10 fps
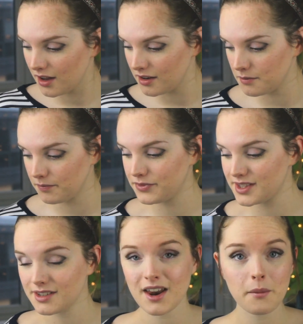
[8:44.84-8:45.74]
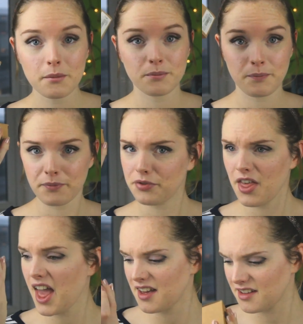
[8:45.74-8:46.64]
and stamp
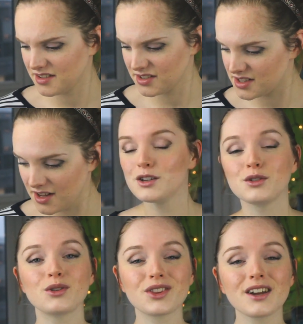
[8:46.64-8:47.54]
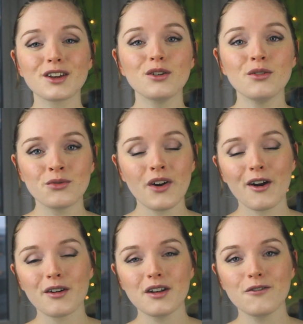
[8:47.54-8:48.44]
things. So thank you
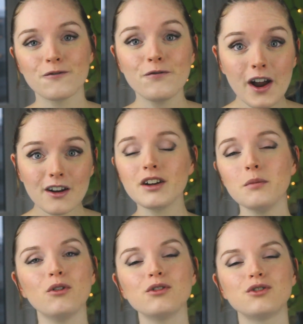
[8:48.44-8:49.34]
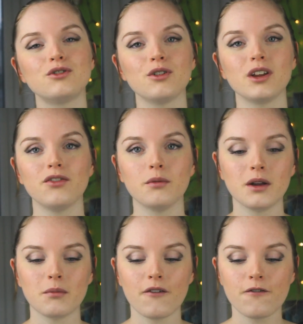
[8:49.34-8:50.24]
very, very much, Jodie, for
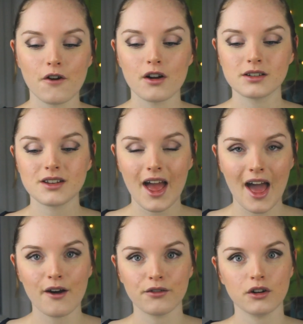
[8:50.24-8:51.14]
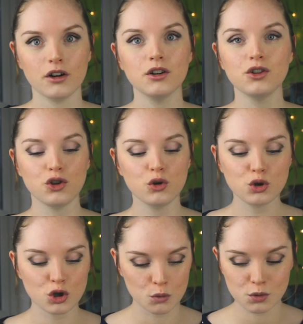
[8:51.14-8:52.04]
being my first ever
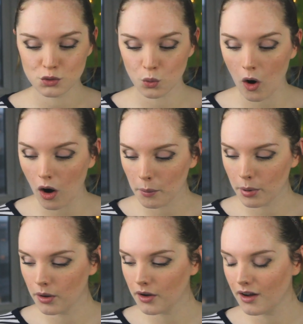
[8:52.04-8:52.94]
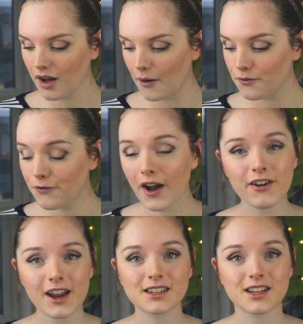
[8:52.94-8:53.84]
YouTube swap. I'm
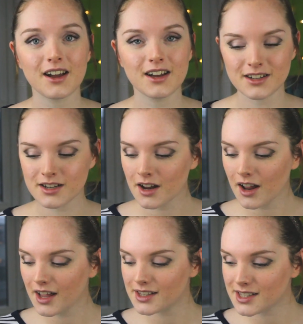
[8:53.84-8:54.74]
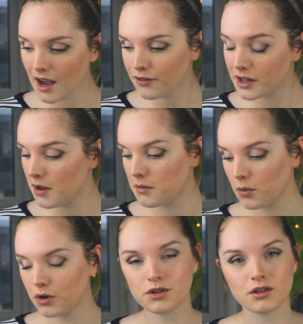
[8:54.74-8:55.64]
very excited. It's definitely made me
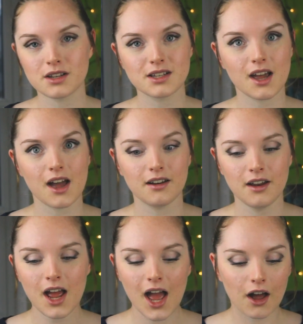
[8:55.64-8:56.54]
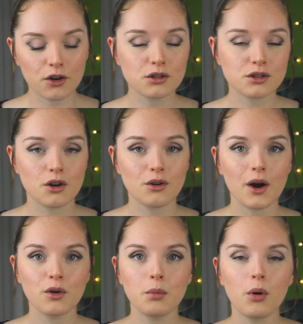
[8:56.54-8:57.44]
want to do this again. And also
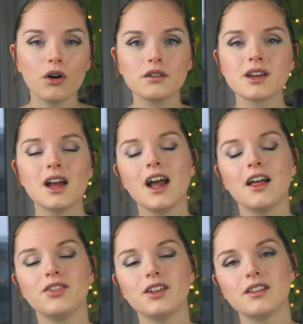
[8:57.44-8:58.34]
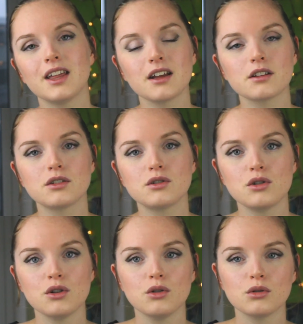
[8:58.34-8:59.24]
I will put the links
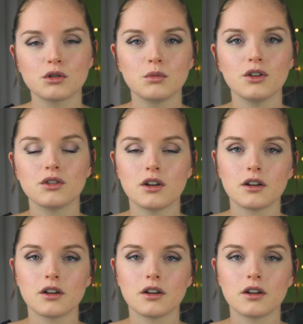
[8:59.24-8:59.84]
to some of the